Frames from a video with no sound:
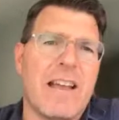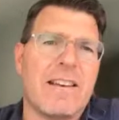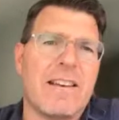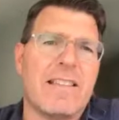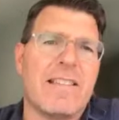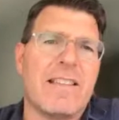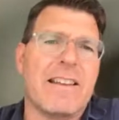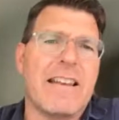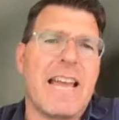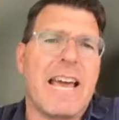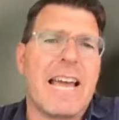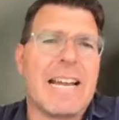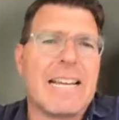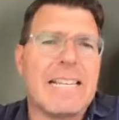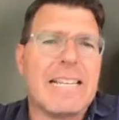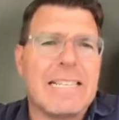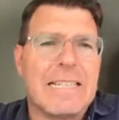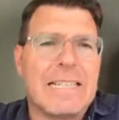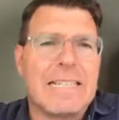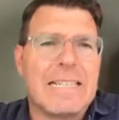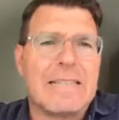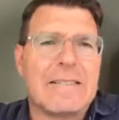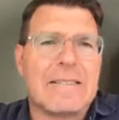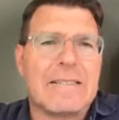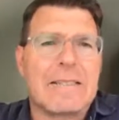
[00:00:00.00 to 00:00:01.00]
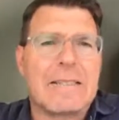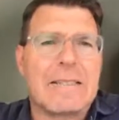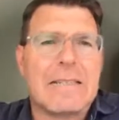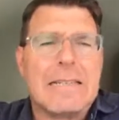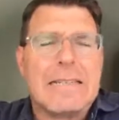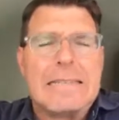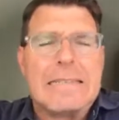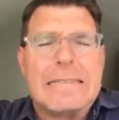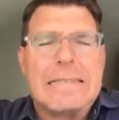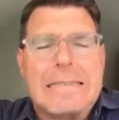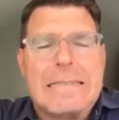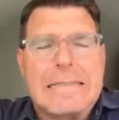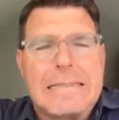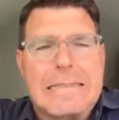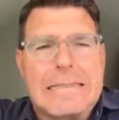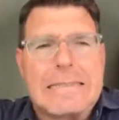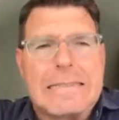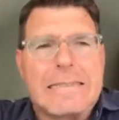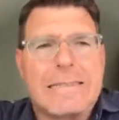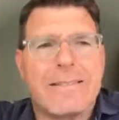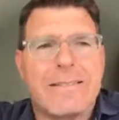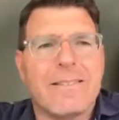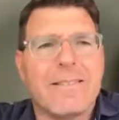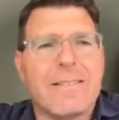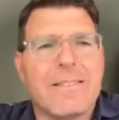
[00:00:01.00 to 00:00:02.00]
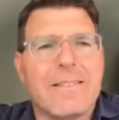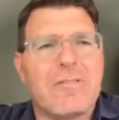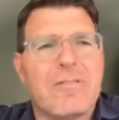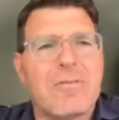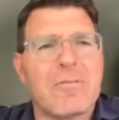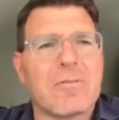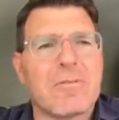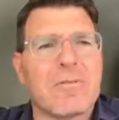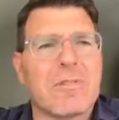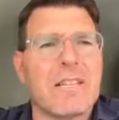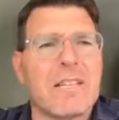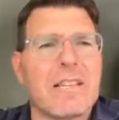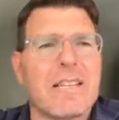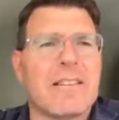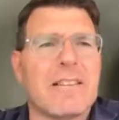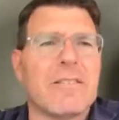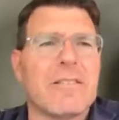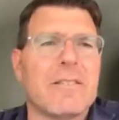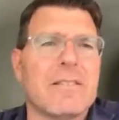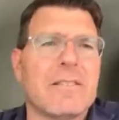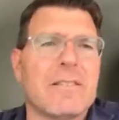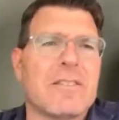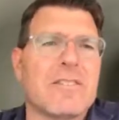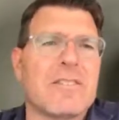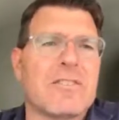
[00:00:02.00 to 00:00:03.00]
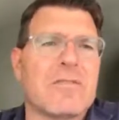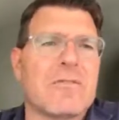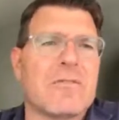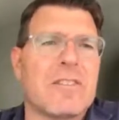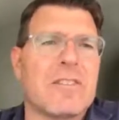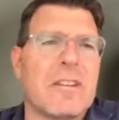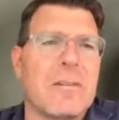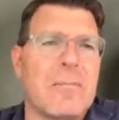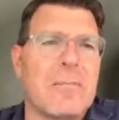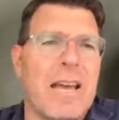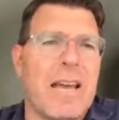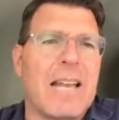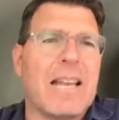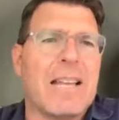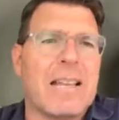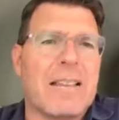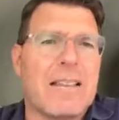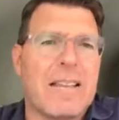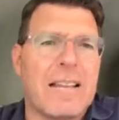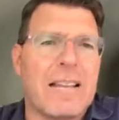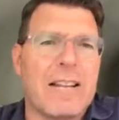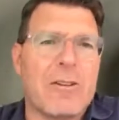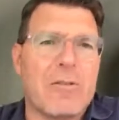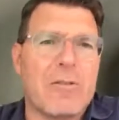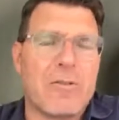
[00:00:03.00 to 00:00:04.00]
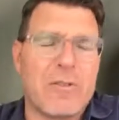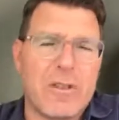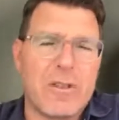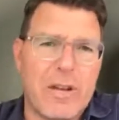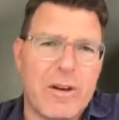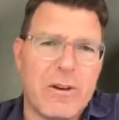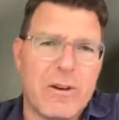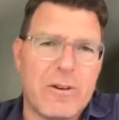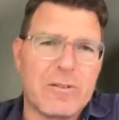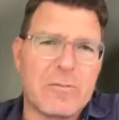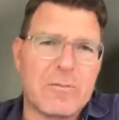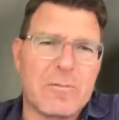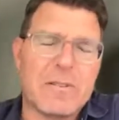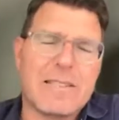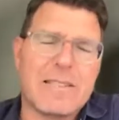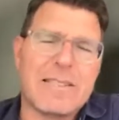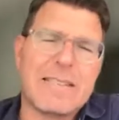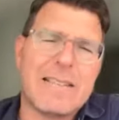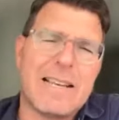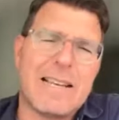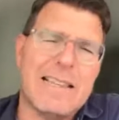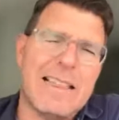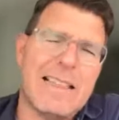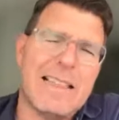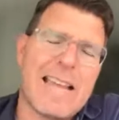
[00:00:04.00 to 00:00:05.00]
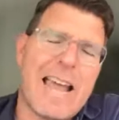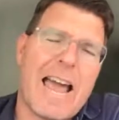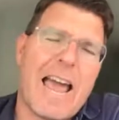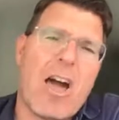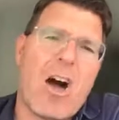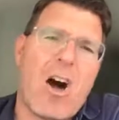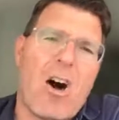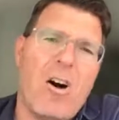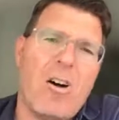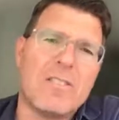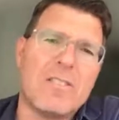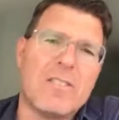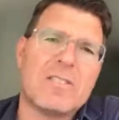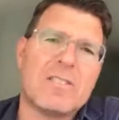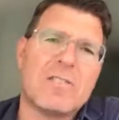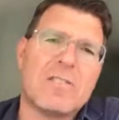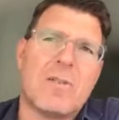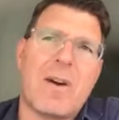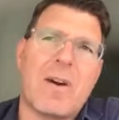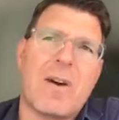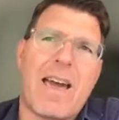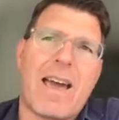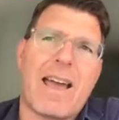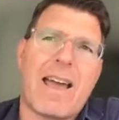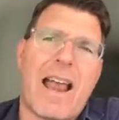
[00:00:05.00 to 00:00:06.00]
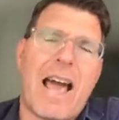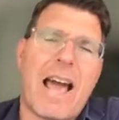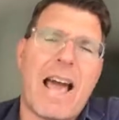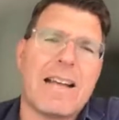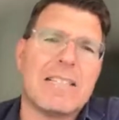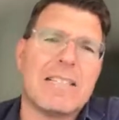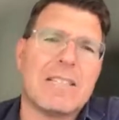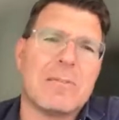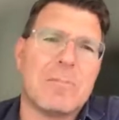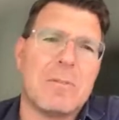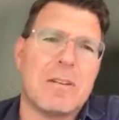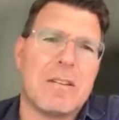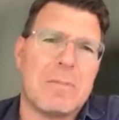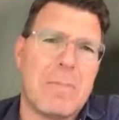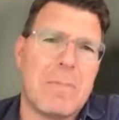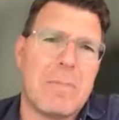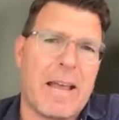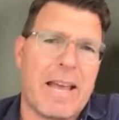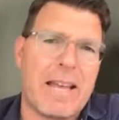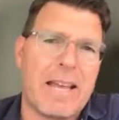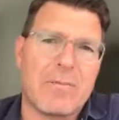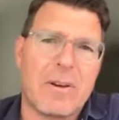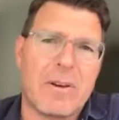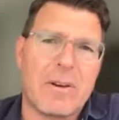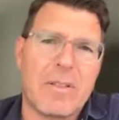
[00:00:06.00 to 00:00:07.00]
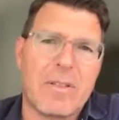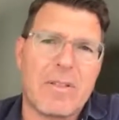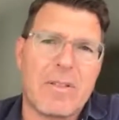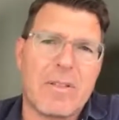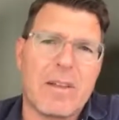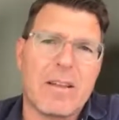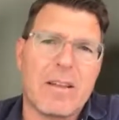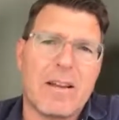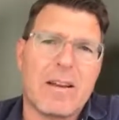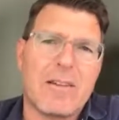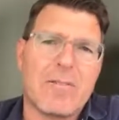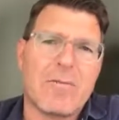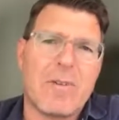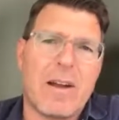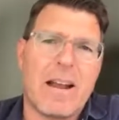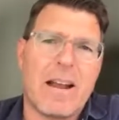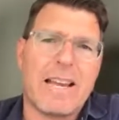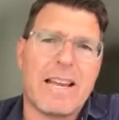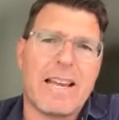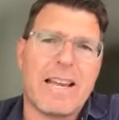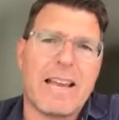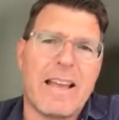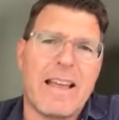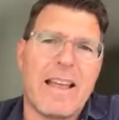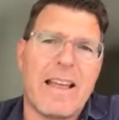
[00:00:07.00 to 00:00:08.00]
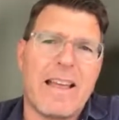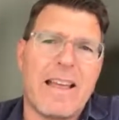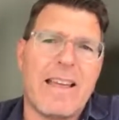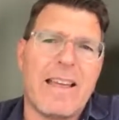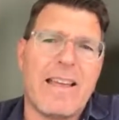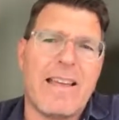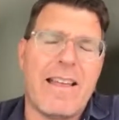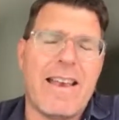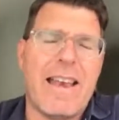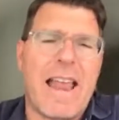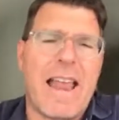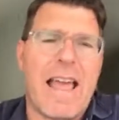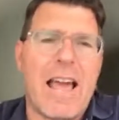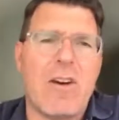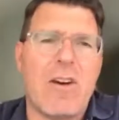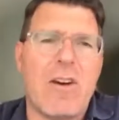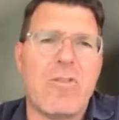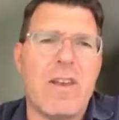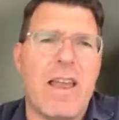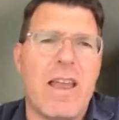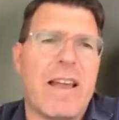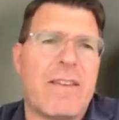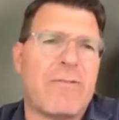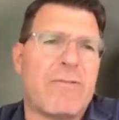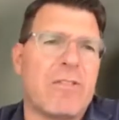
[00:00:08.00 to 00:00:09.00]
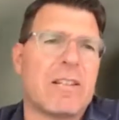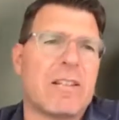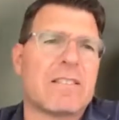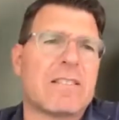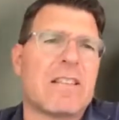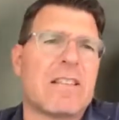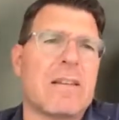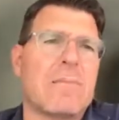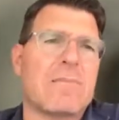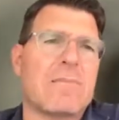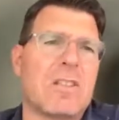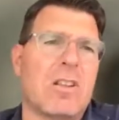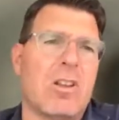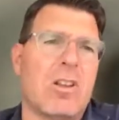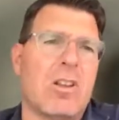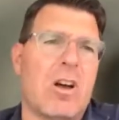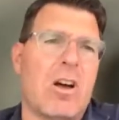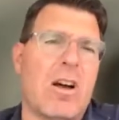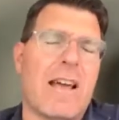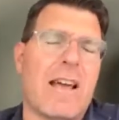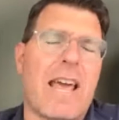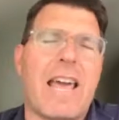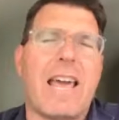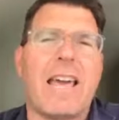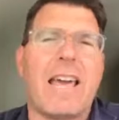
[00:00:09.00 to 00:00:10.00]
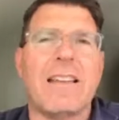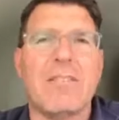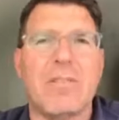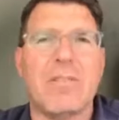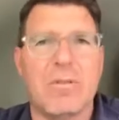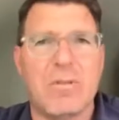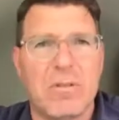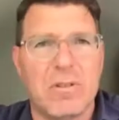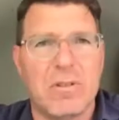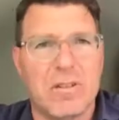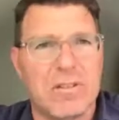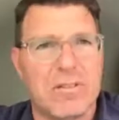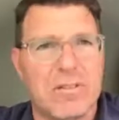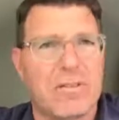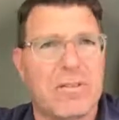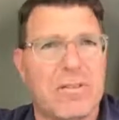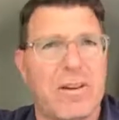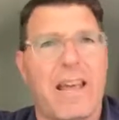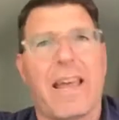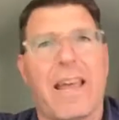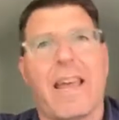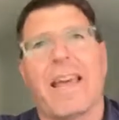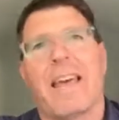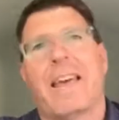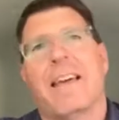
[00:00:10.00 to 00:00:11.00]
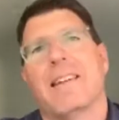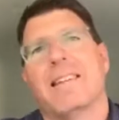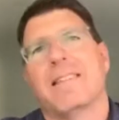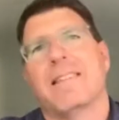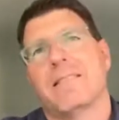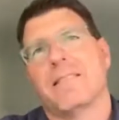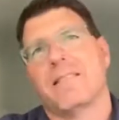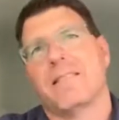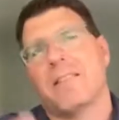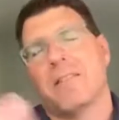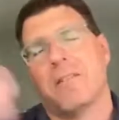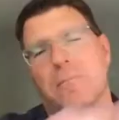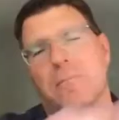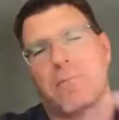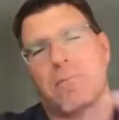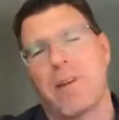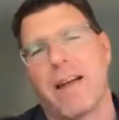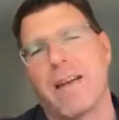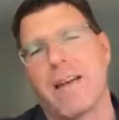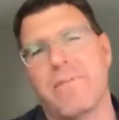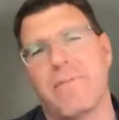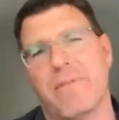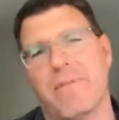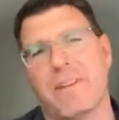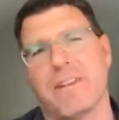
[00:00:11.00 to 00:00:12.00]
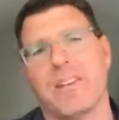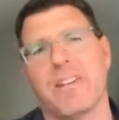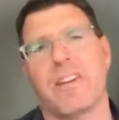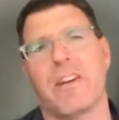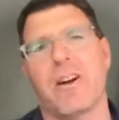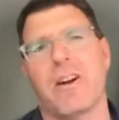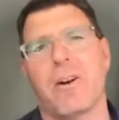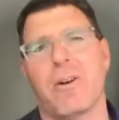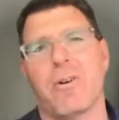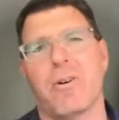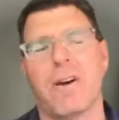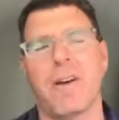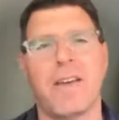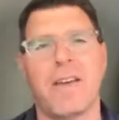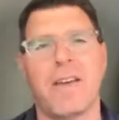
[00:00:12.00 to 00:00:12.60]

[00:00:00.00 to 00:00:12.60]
in the 90s, you really couldn't stream anything over those. But suddenly I also had high-speed bandwidth, right? And now Netflix comes along, and Hulu, and Prime Video.